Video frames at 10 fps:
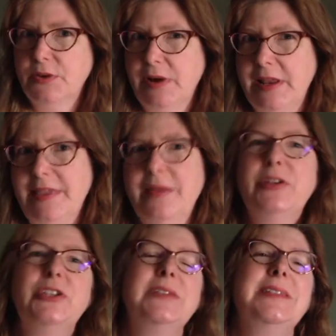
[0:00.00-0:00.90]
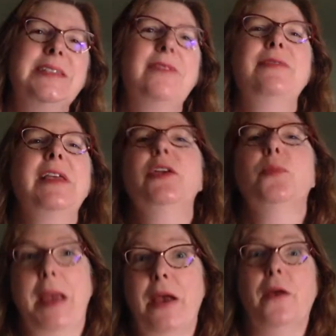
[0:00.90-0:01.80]
or anything, but just stuff that your
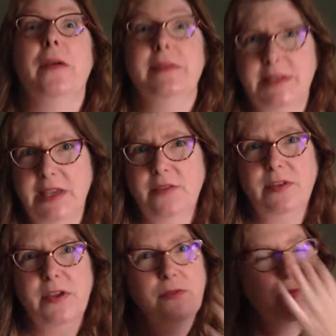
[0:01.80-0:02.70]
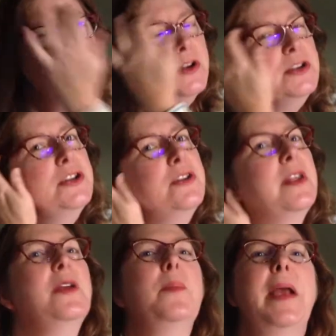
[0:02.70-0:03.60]
parents give you, furniture
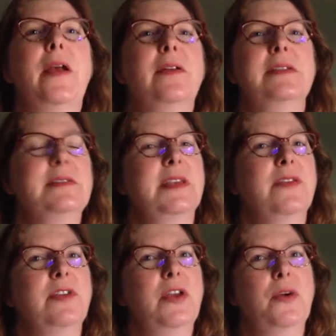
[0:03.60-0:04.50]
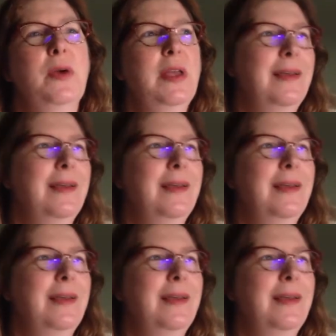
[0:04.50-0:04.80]
that your parents give you.